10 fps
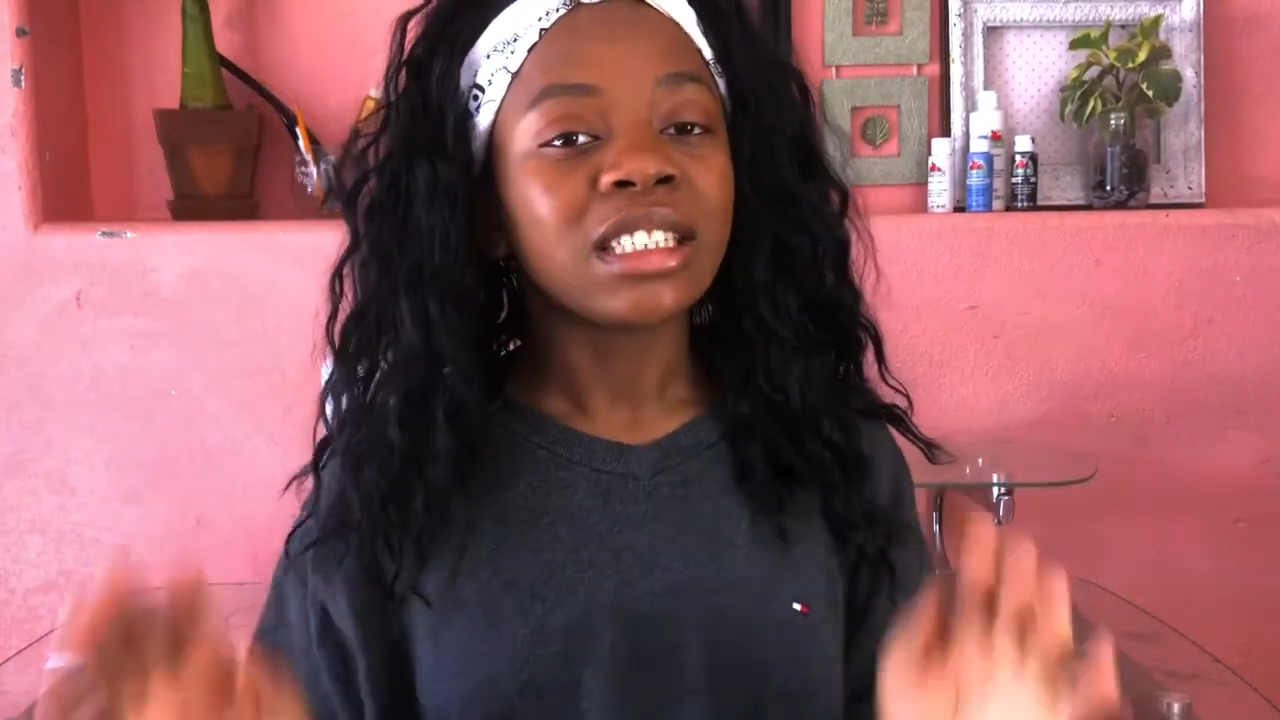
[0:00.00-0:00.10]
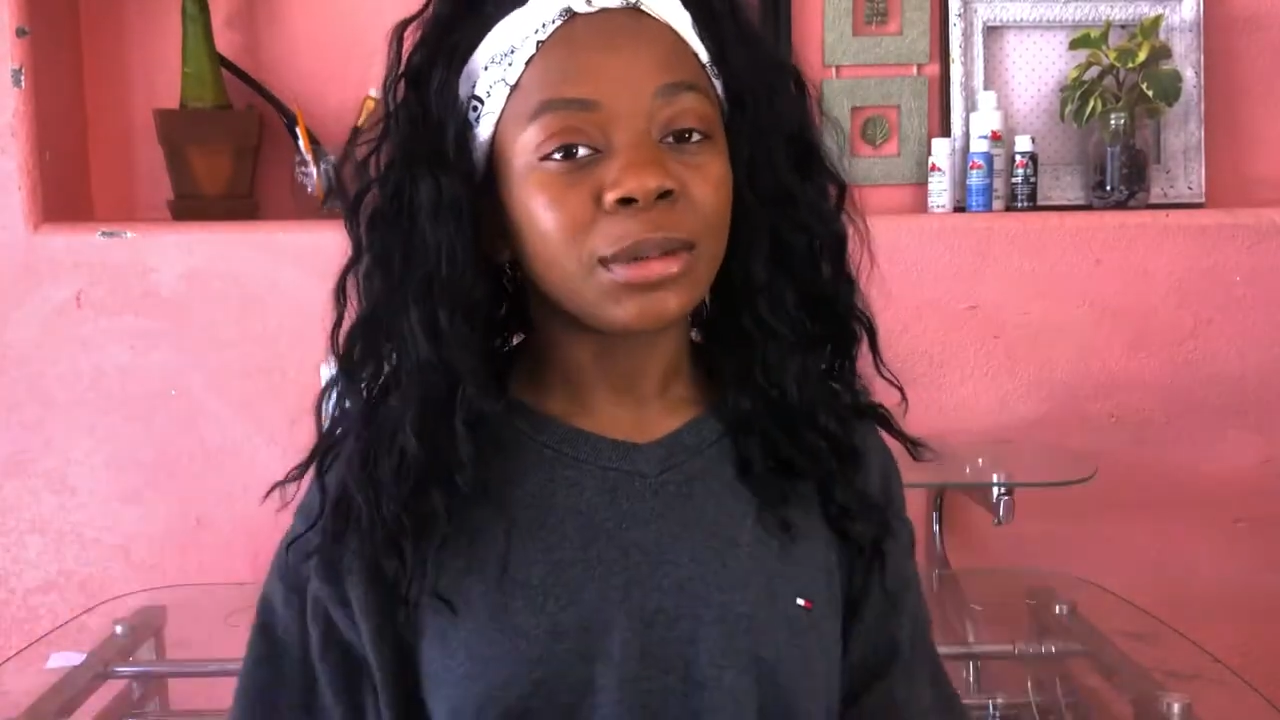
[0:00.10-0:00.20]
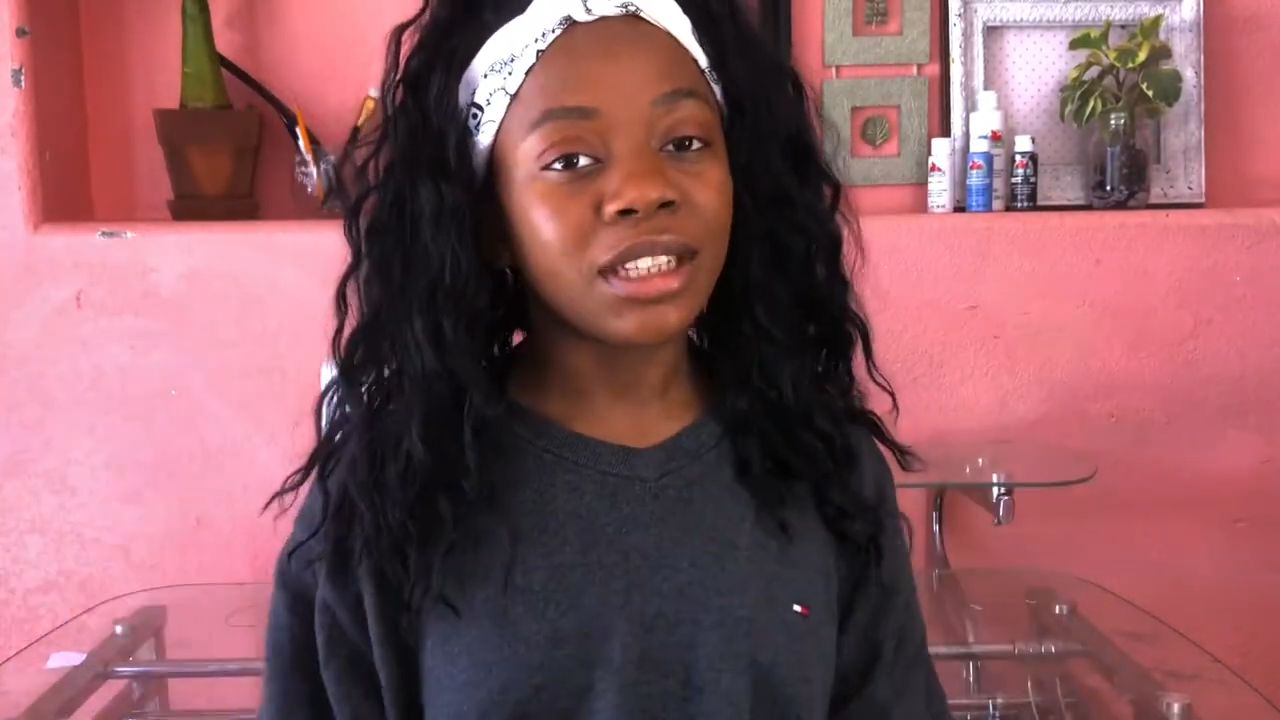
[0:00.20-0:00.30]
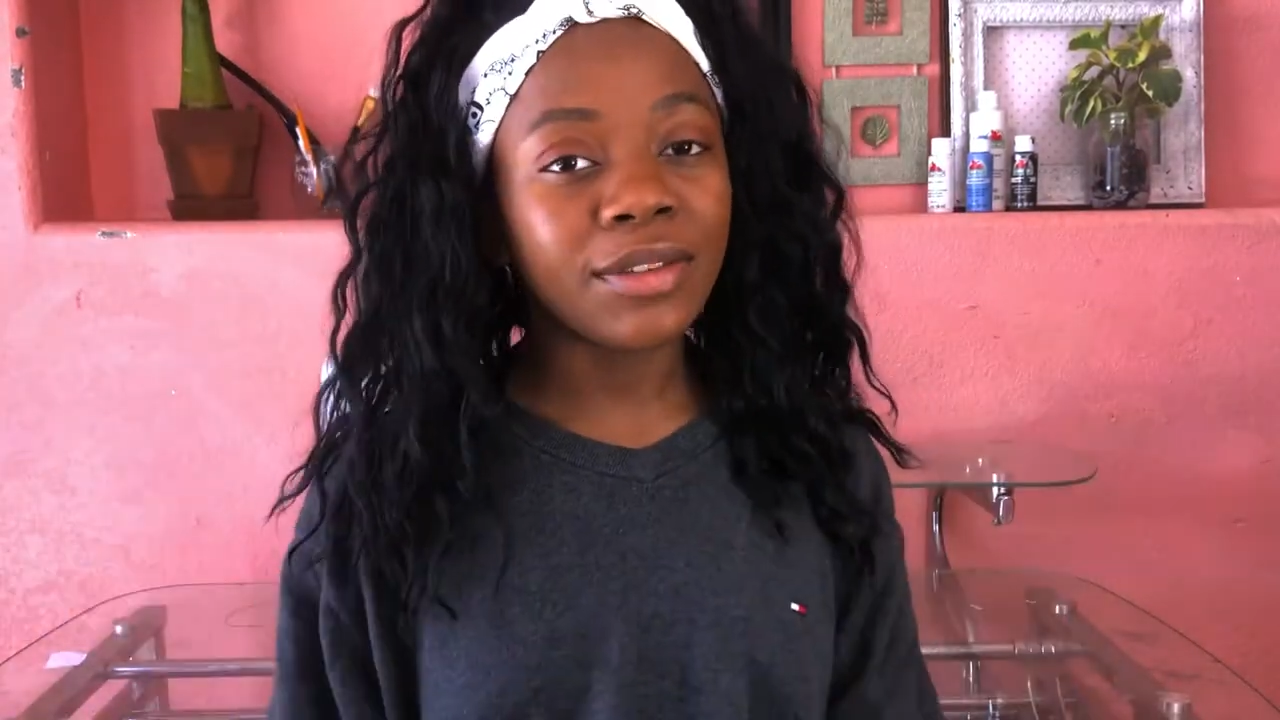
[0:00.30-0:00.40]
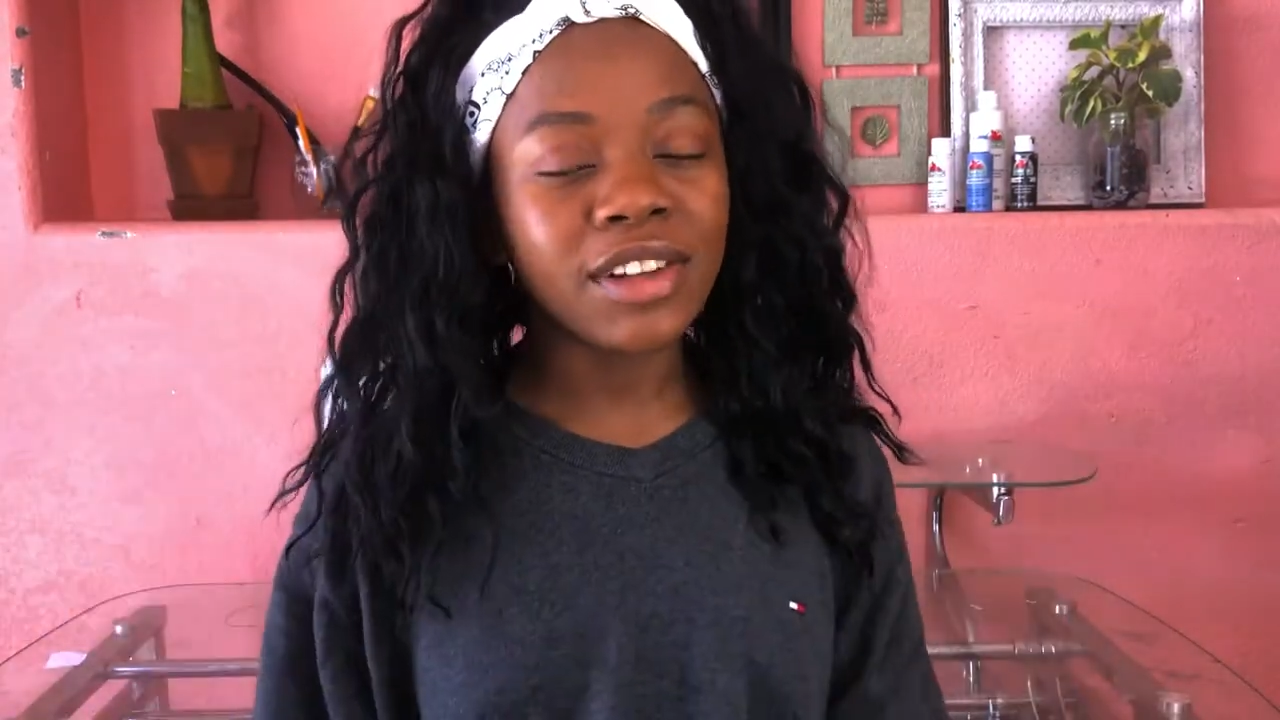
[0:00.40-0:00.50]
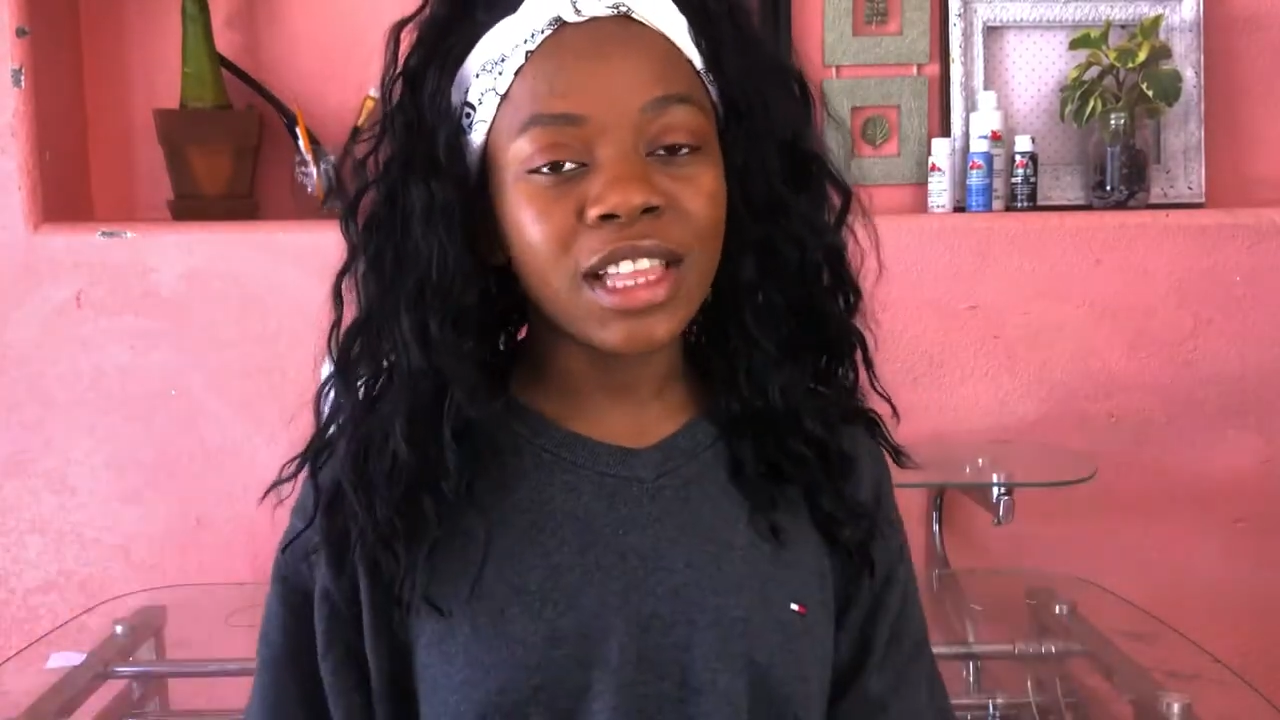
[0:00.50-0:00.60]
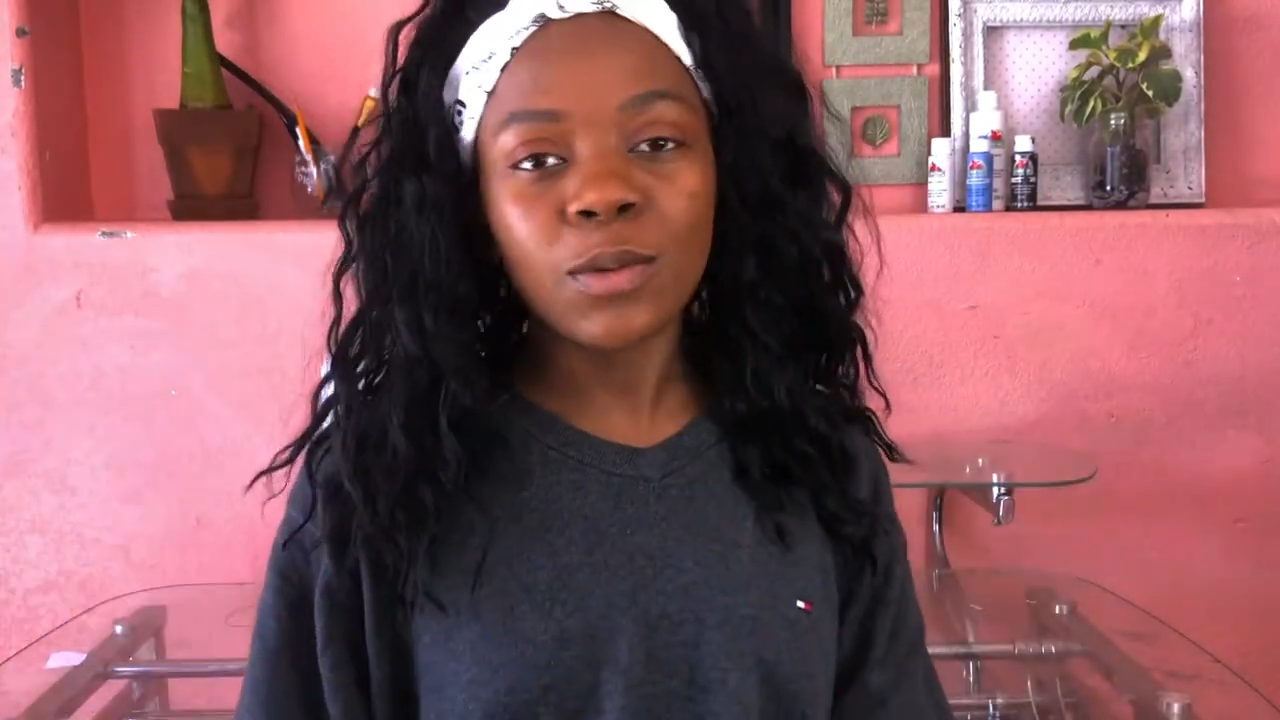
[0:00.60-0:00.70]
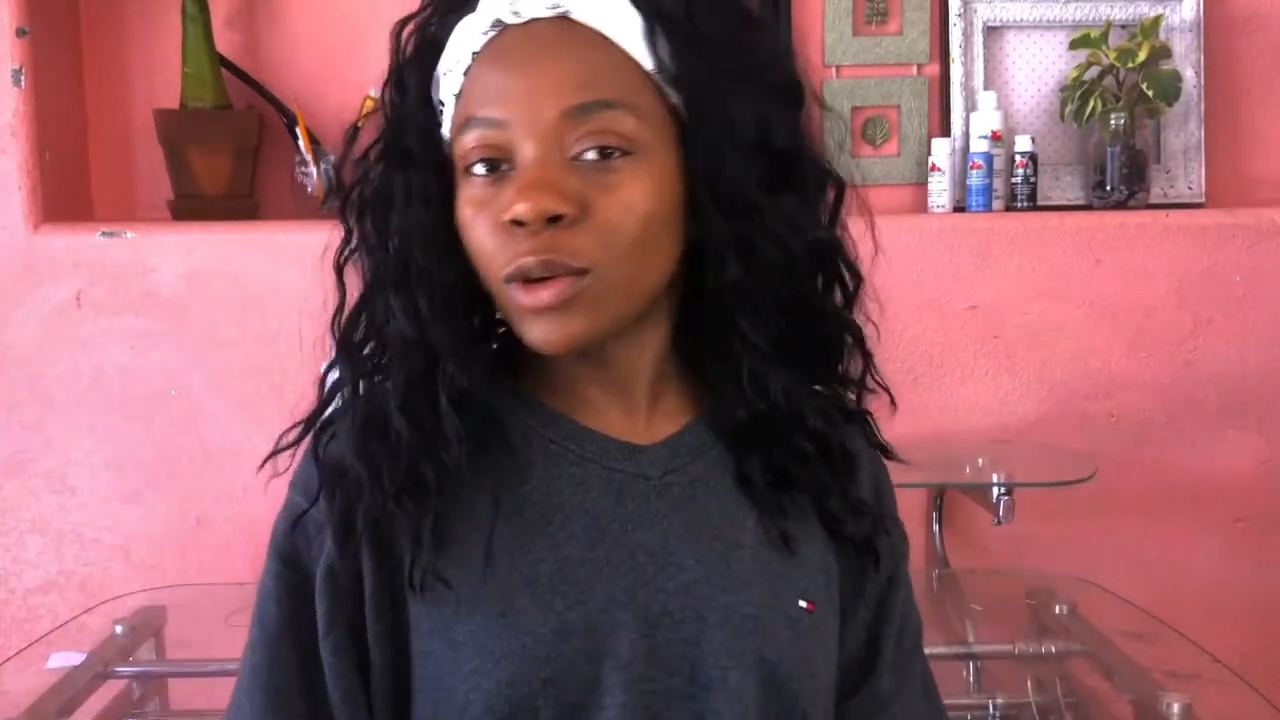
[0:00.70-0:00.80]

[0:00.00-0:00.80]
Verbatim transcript: Specifically,